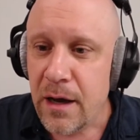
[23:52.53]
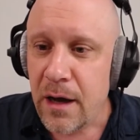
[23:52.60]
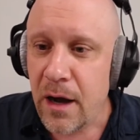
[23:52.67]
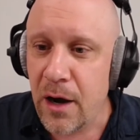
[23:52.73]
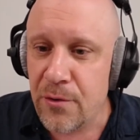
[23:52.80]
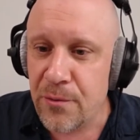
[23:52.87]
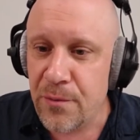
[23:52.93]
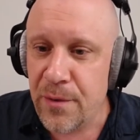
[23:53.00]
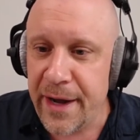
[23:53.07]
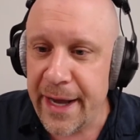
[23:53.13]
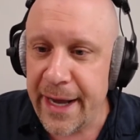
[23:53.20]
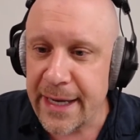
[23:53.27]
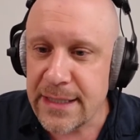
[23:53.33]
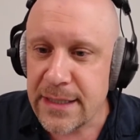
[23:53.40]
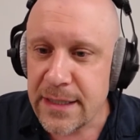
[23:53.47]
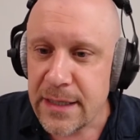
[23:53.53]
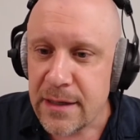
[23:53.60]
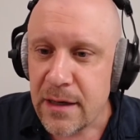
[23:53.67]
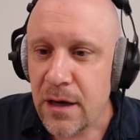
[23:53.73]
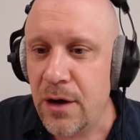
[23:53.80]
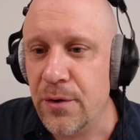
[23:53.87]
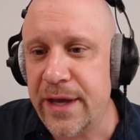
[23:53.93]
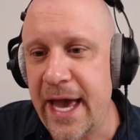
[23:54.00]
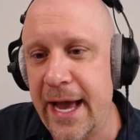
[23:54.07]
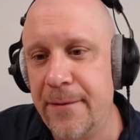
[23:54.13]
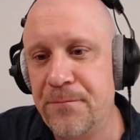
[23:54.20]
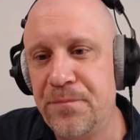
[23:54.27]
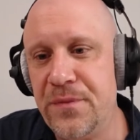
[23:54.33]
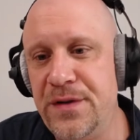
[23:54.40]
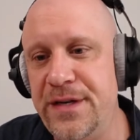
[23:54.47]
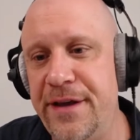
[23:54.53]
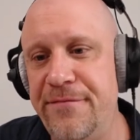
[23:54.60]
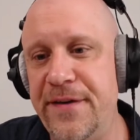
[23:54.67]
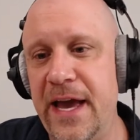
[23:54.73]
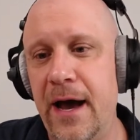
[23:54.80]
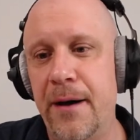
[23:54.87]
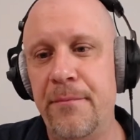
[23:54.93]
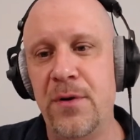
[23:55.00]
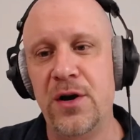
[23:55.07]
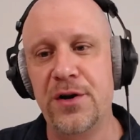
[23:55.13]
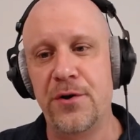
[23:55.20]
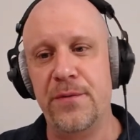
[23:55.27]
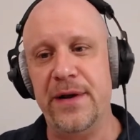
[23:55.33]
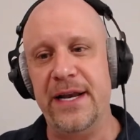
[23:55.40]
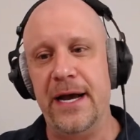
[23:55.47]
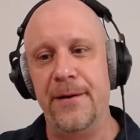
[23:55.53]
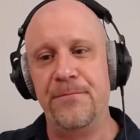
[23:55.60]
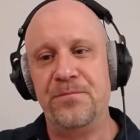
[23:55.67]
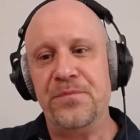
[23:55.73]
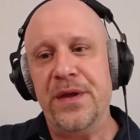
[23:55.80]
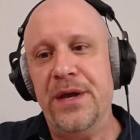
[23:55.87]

All right. Okay. Nivea Margarita.